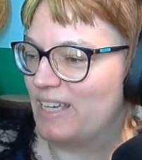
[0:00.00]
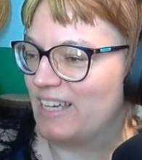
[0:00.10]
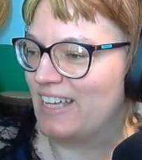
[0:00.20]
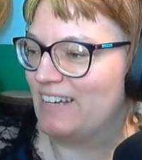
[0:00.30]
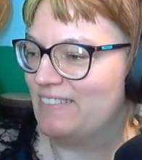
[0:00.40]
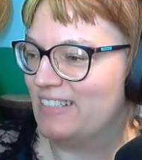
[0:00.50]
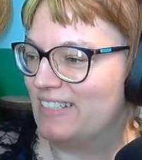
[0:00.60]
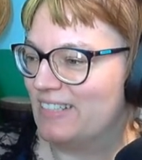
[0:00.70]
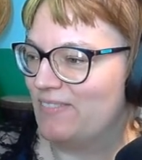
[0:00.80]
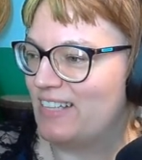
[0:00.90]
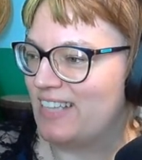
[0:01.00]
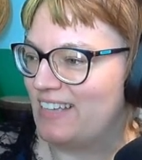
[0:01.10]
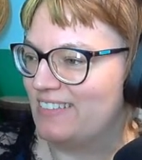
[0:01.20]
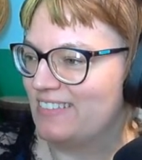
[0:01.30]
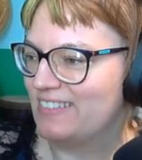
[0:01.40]
God, everything's so
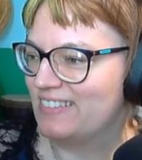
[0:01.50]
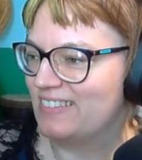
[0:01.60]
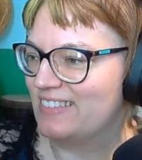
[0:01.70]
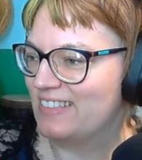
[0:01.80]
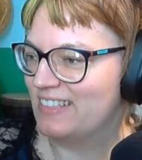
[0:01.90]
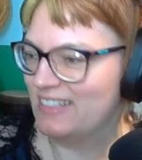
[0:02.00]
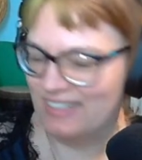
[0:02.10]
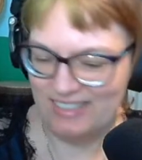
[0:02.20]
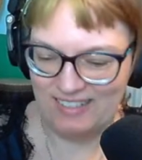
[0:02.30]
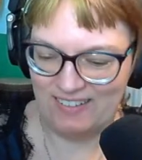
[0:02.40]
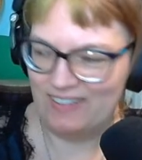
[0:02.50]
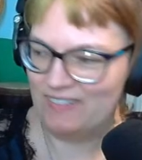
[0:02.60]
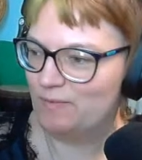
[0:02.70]
messy. All right.